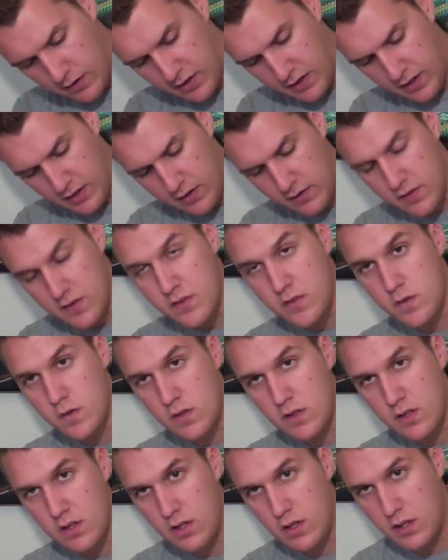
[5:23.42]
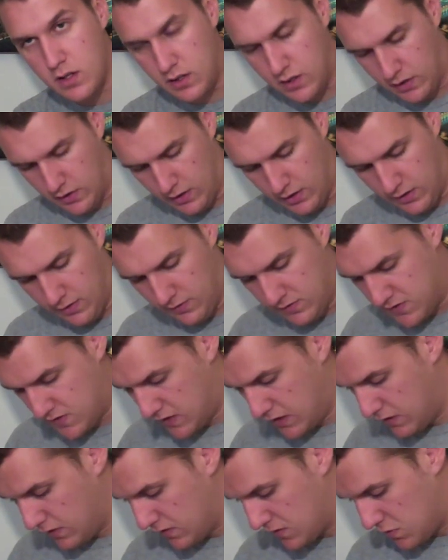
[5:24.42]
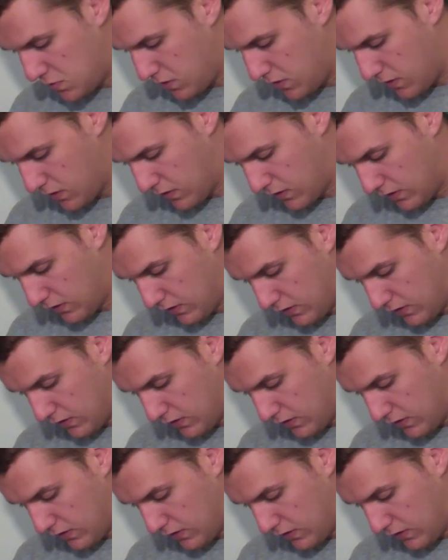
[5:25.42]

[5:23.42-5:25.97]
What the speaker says: And this, I've seen this work.